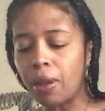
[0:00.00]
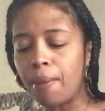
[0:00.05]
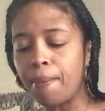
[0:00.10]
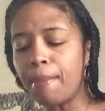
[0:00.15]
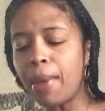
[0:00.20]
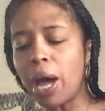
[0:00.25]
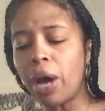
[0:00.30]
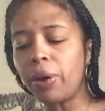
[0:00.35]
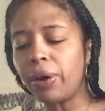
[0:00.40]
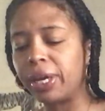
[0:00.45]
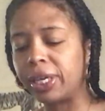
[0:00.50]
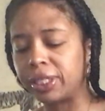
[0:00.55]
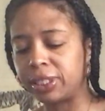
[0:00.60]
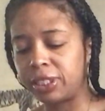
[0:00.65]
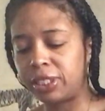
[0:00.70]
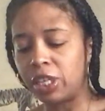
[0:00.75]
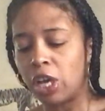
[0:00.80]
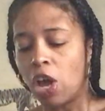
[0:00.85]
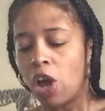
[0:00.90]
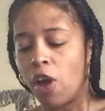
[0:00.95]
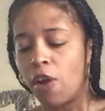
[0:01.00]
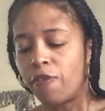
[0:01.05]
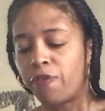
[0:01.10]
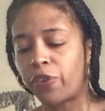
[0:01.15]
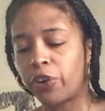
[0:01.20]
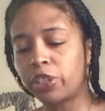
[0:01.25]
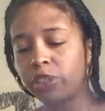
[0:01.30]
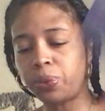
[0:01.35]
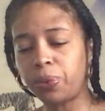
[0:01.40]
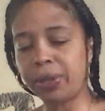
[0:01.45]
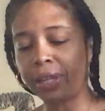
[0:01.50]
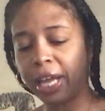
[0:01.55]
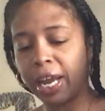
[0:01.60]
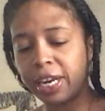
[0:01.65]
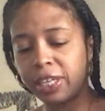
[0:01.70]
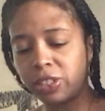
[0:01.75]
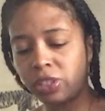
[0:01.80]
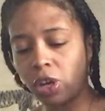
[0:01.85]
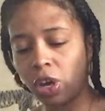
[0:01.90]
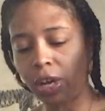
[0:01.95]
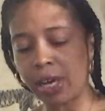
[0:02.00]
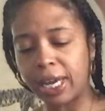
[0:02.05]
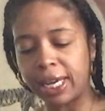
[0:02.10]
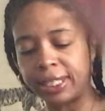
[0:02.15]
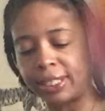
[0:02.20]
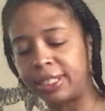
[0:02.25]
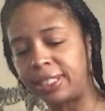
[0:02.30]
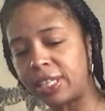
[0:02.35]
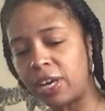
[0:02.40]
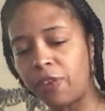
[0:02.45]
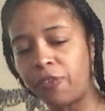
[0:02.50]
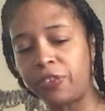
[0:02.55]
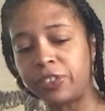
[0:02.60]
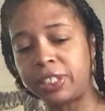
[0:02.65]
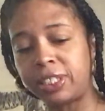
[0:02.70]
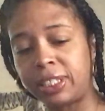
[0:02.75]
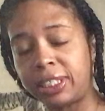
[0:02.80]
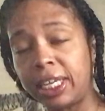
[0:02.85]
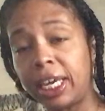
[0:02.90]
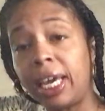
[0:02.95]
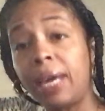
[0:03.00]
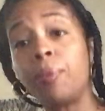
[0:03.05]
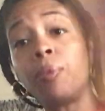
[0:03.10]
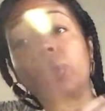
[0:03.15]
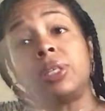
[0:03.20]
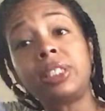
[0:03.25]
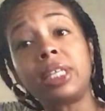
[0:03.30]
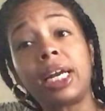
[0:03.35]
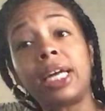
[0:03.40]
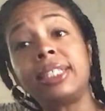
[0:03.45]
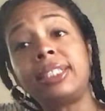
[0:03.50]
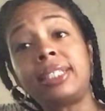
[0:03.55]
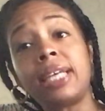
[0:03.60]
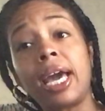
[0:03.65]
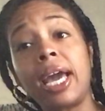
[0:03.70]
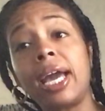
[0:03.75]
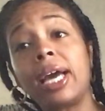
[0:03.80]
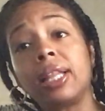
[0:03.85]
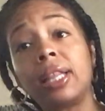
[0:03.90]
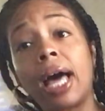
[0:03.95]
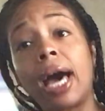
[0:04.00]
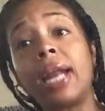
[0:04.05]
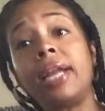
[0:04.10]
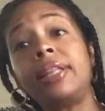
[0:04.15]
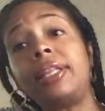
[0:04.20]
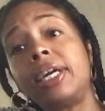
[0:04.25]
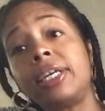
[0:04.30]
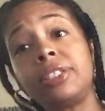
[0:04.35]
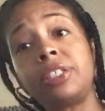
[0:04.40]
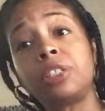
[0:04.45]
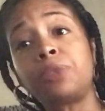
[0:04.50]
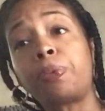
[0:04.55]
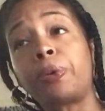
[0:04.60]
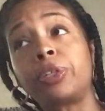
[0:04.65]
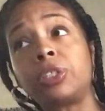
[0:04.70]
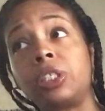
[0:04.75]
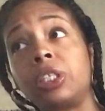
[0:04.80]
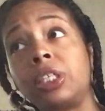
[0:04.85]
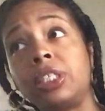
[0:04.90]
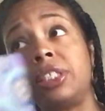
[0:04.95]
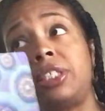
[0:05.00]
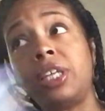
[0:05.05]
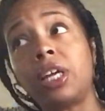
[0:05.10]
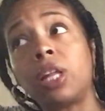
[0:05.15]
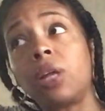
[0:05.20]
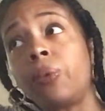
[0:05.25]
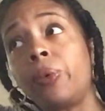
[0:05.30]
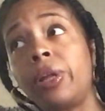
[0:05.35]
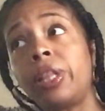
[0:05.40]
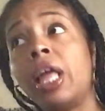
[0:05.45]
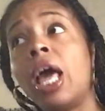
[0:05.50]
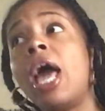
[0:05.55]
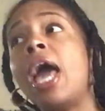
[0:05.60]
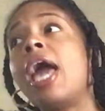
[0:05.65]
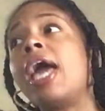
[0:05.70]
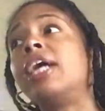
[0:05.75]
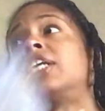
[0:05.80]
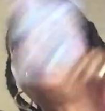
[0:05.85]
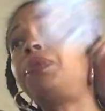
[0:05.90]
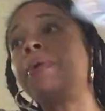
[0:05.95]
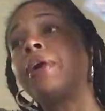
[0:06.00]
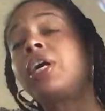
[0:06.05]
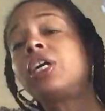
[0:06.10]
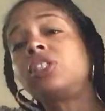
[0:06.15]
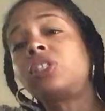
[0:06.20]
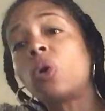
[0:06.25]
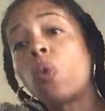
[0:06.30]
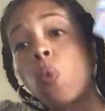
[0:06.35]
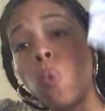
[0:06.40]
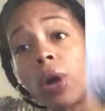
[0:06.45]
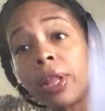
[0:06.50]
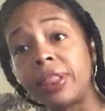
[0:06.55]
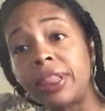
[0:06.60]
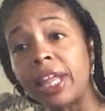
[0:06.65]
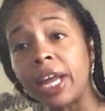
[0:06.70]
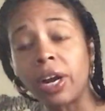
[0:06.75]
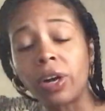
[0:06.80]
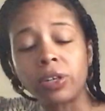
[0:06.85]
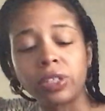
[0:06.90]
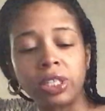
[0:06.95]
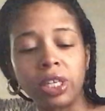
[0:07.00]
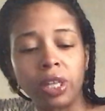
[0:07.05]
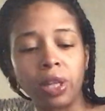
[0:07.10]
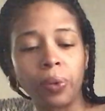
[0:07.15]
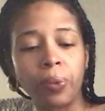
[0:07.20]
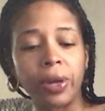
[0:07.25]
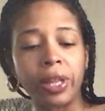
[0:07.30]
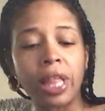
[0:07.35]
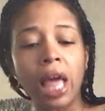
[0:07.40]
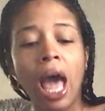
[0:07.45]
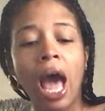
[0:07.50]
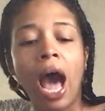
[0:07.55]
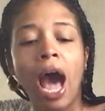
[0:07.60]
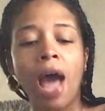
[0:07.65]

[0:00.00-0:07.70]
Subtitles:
mountains. First one that I saw, a self-esteem. What did I say? A lot of things this person is dealing with is because of what they're dealing with.